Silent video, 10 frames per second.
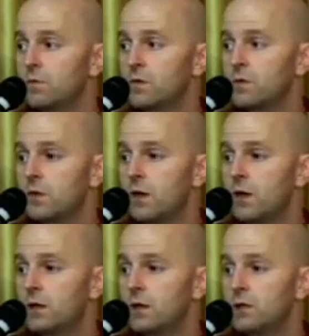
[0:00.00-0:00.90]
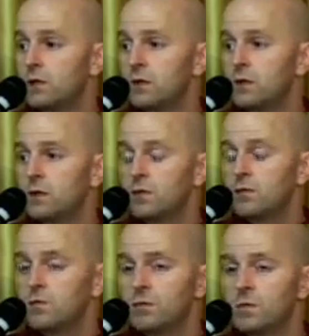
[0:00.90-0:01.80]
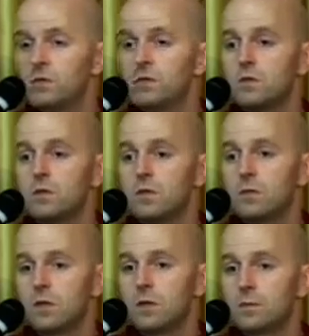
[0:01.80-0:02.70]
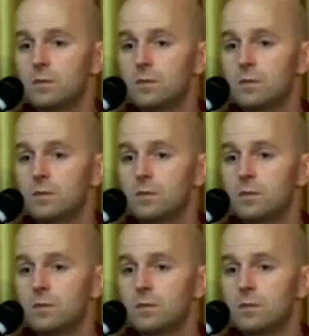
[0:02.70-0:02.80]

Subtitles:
from this lying, from this deceiving.